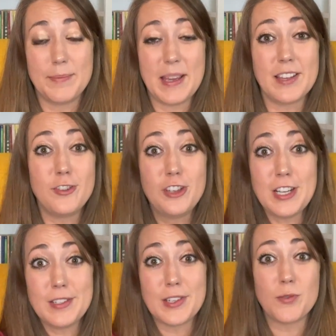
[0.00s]
because
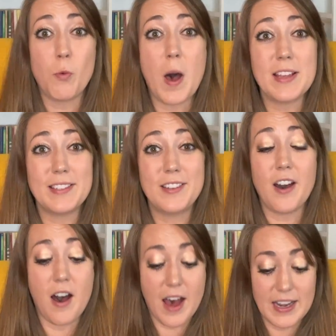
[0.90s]
Jesus was
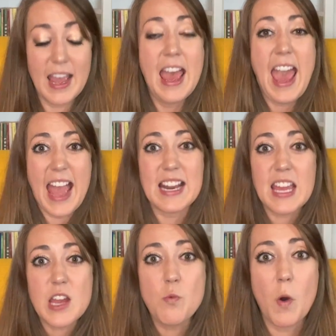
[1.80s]
God and
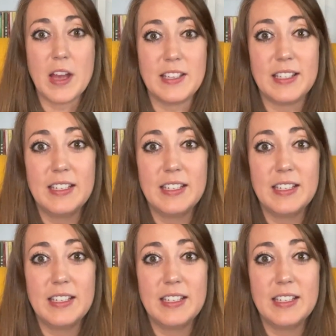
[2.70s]
he was